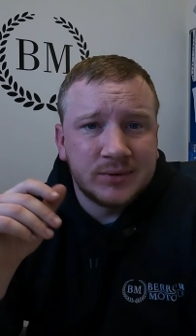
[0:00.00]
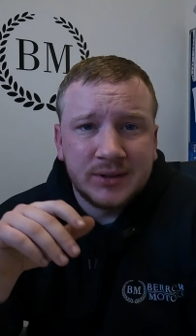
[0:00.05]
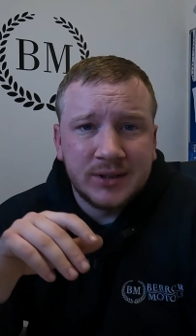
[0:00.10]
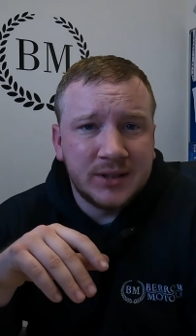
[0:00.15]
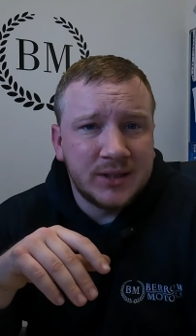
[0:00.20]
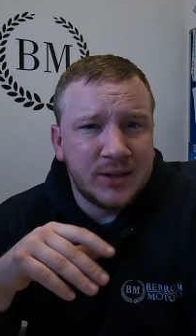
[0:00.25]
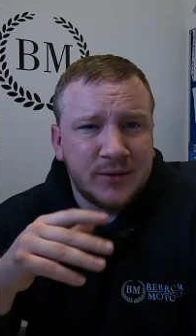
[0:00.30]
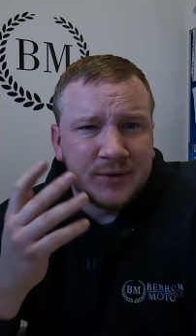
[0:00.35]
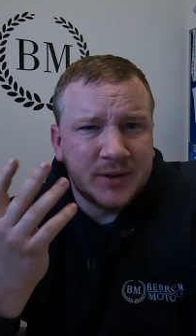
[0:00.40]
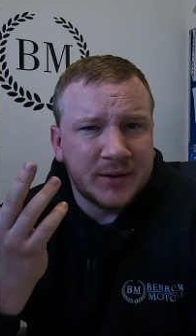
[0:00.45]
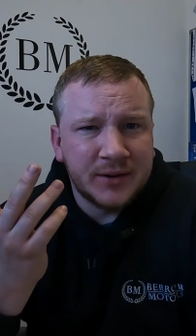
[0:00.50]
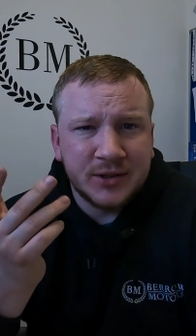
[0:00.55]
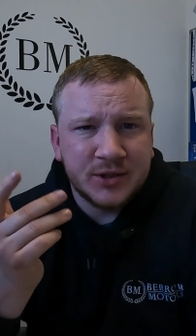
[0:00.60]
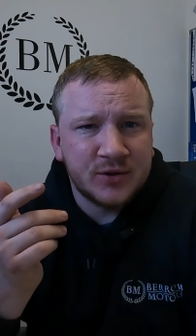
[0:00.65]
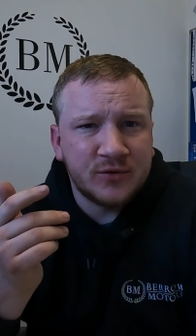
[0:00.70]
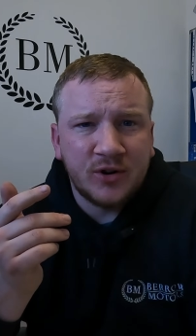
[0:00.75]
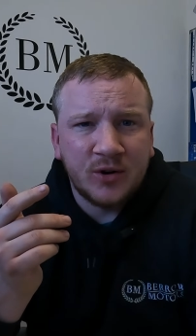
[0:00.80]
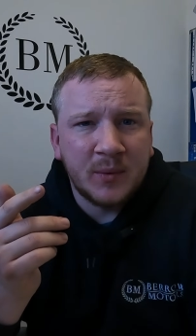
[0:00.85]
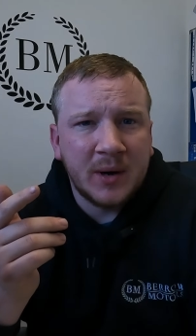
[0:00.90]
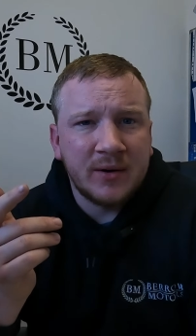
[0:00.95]
you've done this
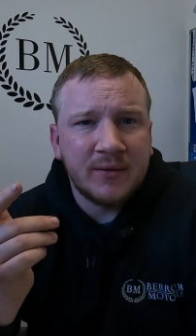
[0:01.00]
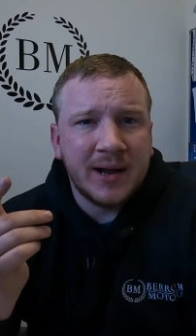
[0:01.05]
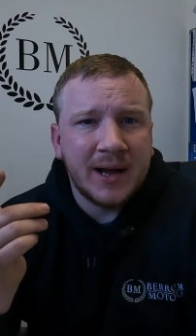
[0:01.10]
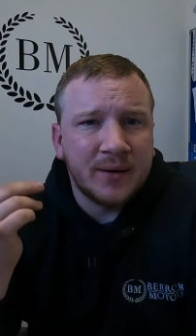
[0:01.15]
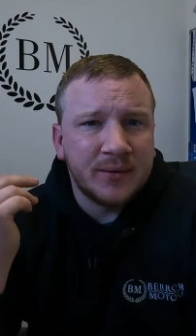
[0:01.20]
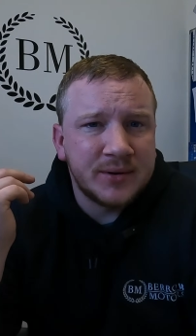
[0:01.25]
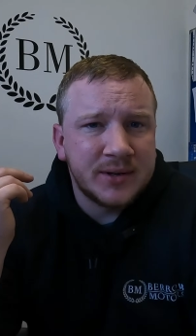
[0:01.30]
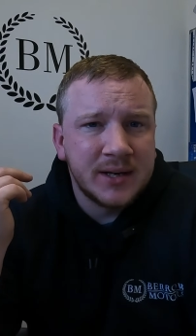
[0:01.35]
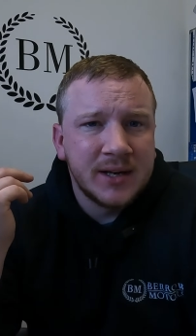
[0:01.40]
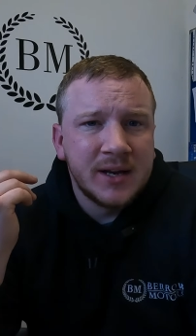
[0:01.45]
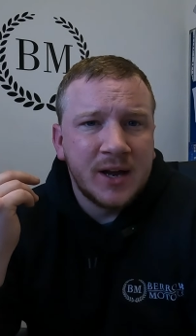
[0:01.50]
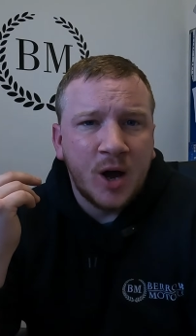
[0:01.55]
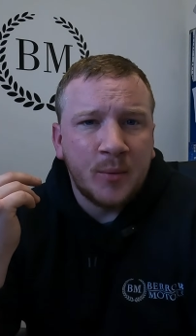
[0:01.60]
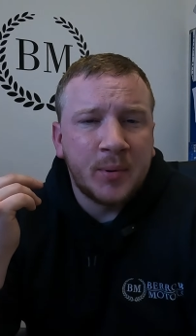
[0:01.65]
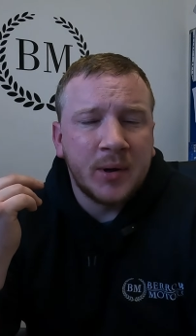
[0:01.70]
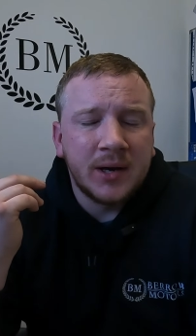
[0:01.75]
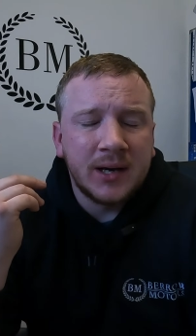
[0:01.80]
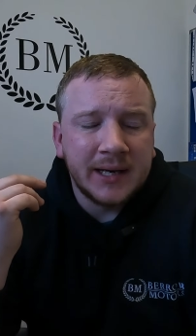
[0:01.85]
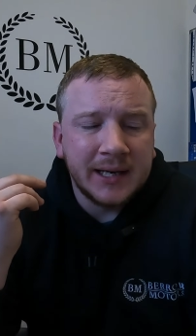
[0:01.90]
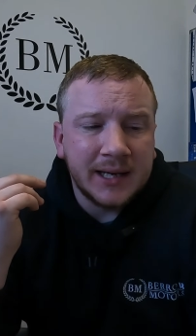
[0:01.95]
the wrong way around. I'll
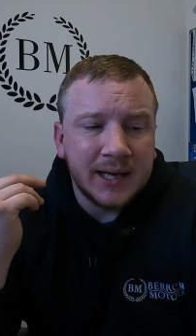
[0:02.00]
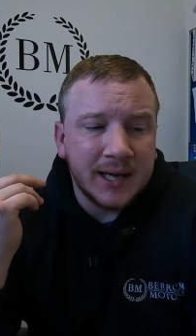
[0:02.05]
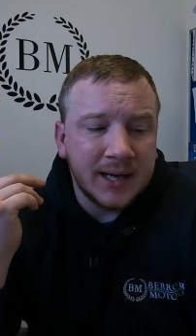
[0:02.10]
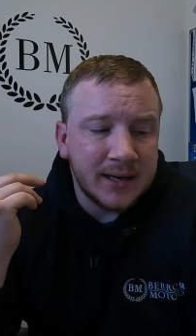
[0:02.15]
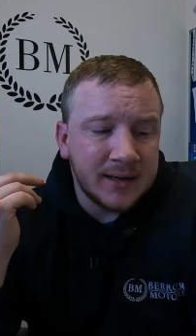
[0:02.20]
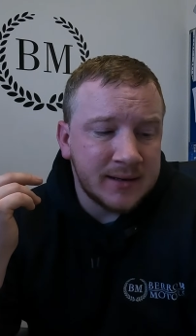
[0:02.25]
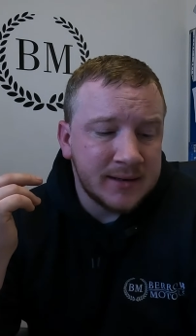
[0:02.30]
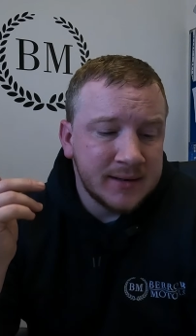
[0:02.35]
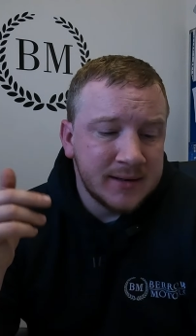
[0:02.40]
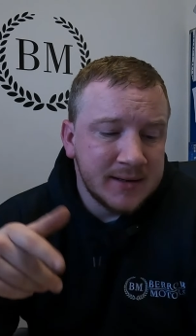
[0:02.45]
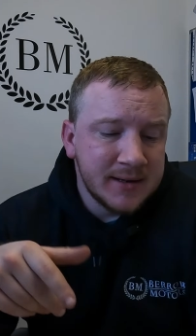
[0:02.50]
put a link here.